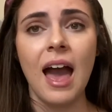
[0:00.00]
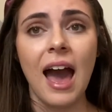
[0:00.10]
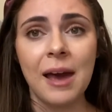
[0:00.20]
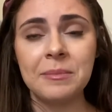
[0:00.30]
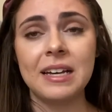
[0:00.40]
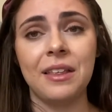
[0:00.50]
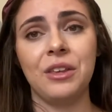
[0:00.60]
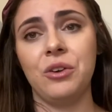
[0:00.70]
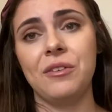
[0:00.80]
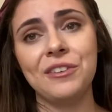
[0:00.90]
I'm telling
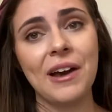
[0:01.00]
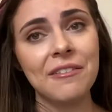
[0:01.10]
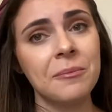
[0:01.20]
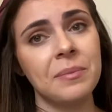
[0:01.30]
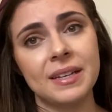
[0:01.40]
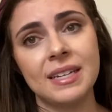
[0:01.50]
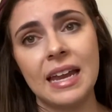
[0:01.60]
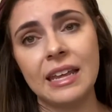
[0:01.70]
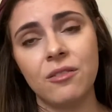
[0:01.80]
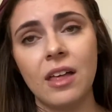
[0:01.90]
you, if you haven't been to
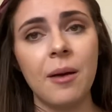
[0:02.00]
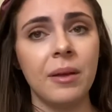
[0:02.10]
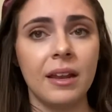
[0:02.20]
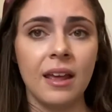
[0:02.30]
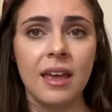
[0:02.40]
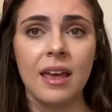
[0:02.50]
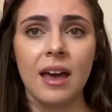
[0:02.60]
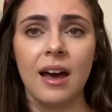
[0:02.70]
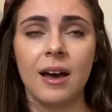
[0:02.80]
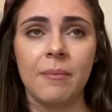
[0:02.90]
any of them,
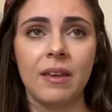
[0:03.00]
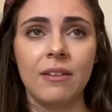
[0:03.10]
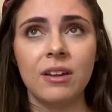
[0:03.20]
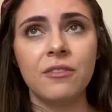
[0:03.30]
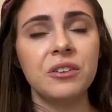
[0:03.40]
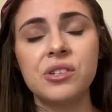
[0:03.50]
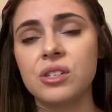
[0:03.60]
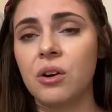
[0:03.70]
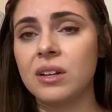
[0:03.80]
and even if you just go to